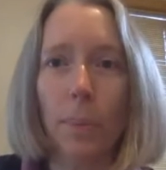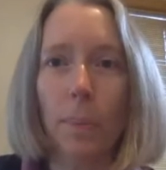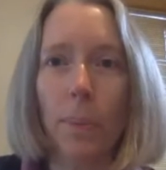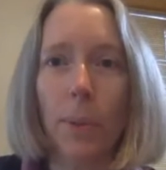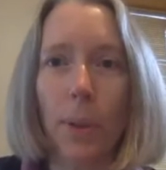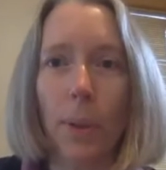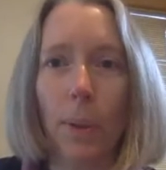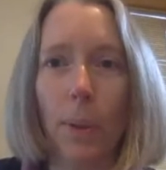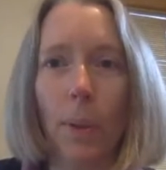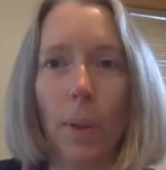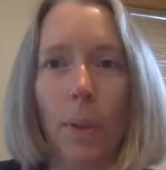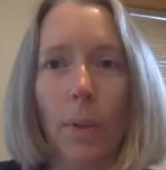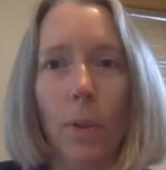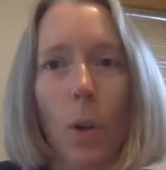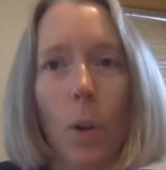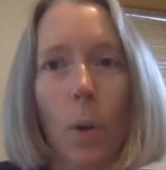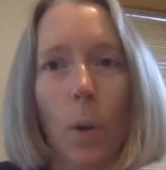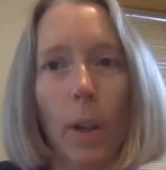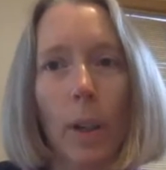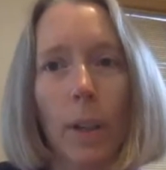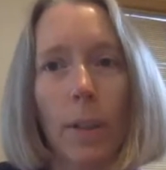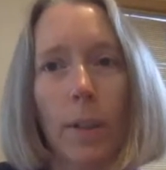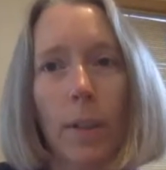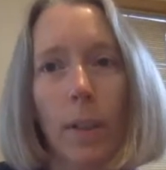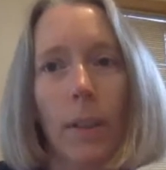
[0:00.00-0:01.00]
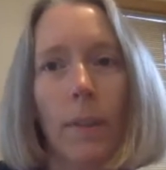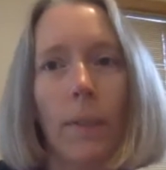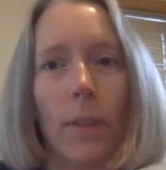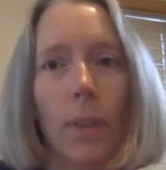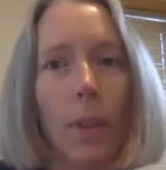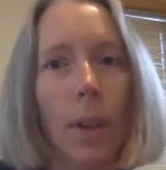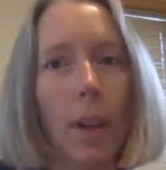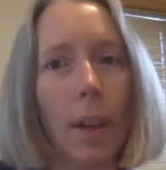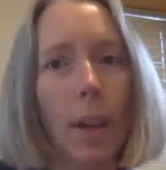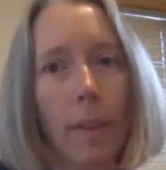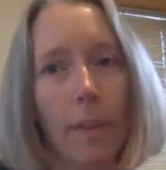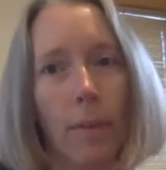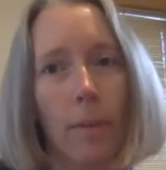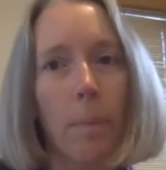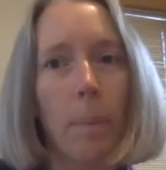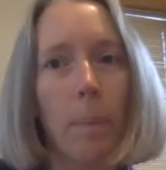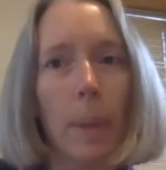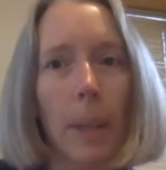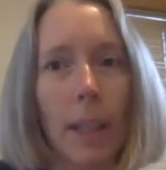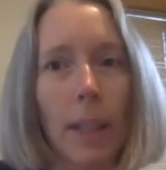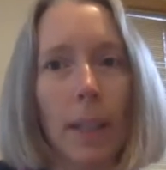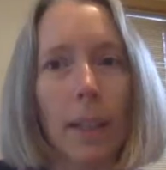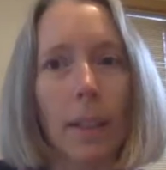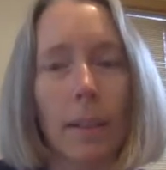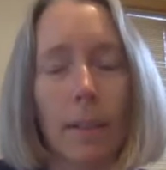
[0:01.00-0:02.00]
So, of course, if you have
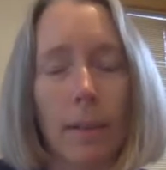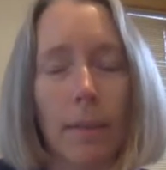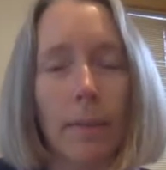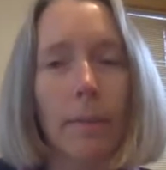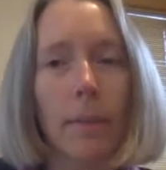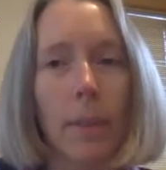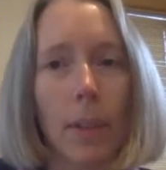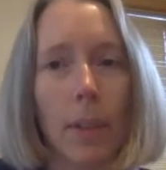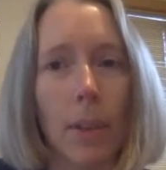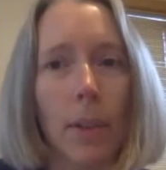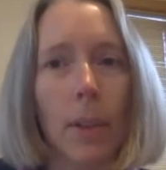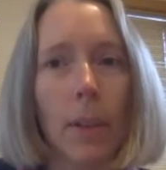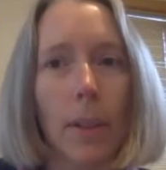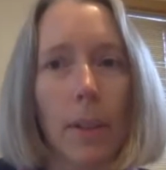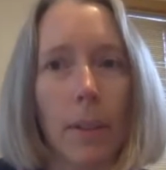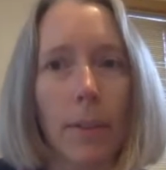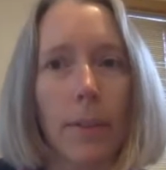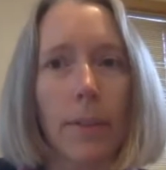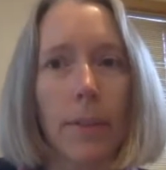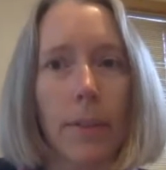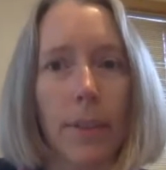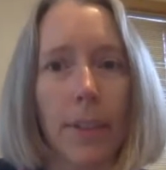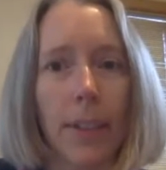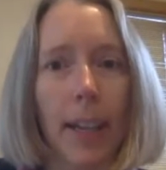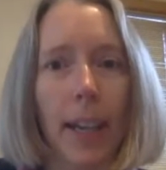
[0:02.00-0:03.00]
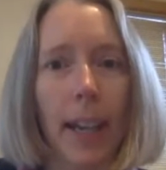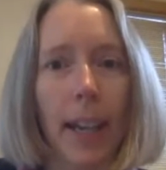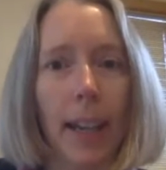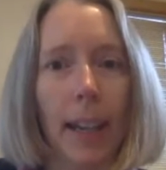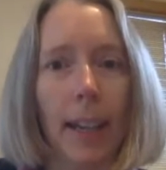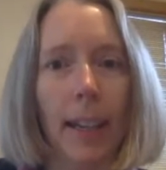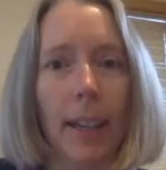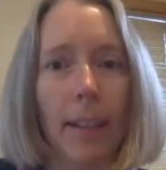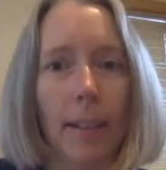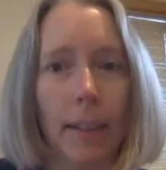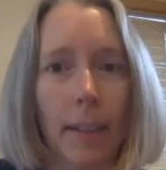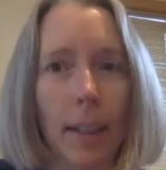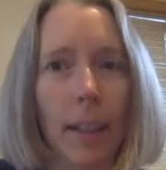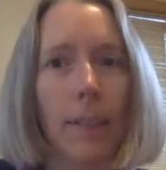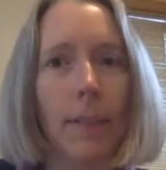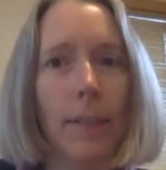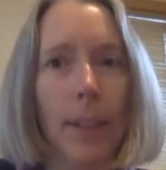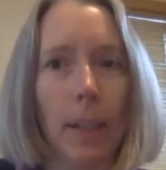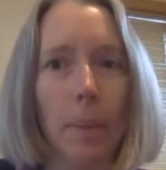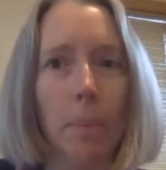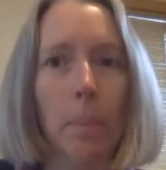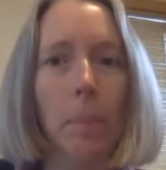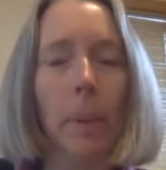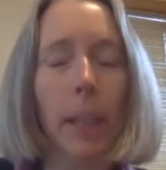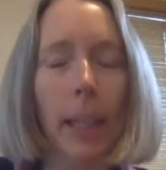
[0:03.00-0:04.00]
big New Year's Day
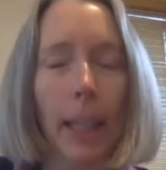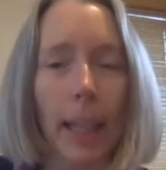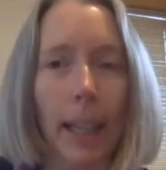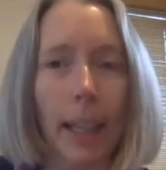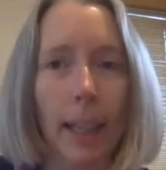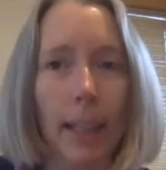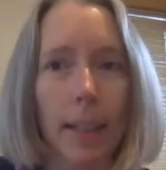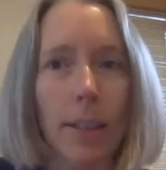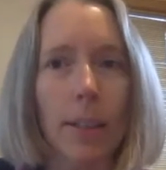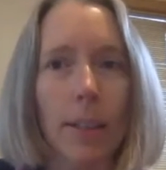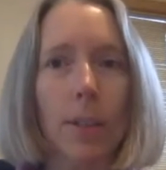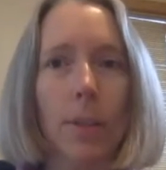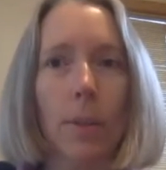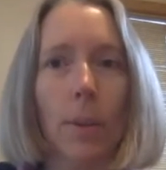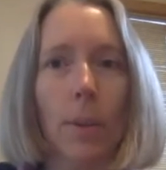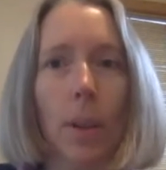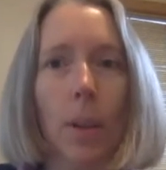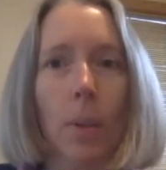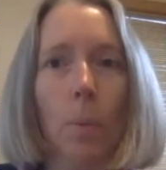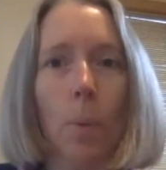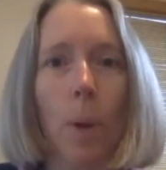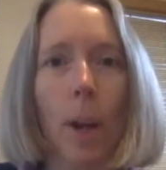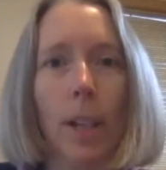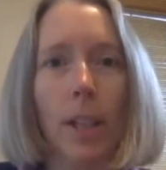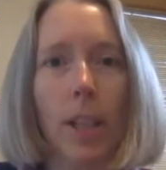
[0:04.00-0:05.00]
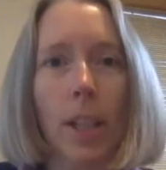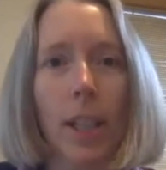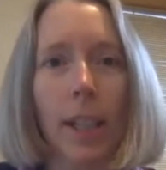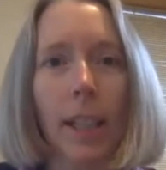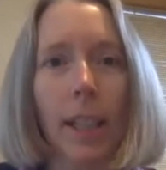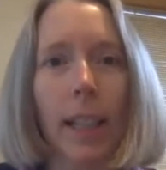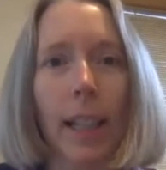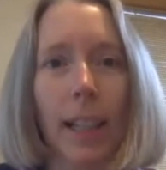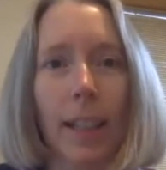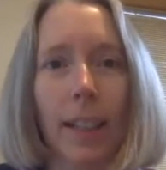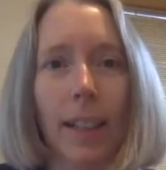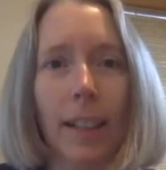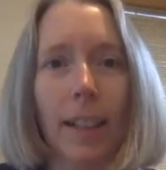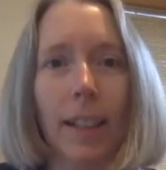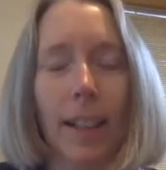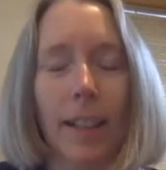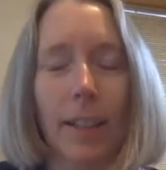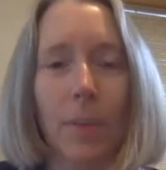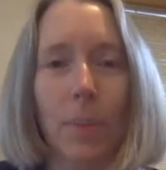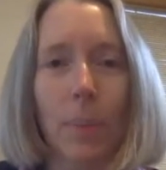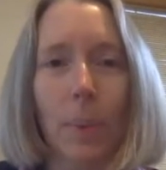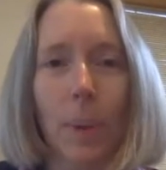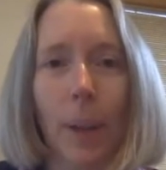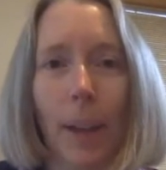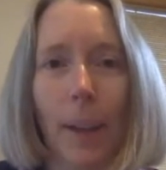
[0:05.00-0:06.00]
evening plans, you can watch it later
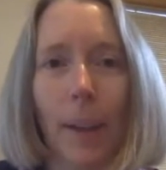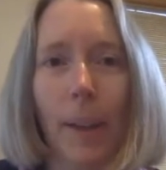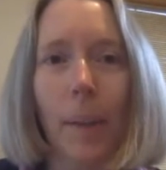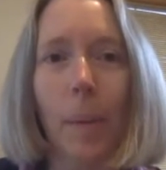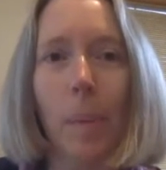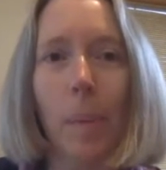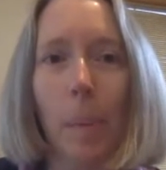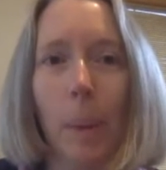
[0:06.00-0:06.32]
as well.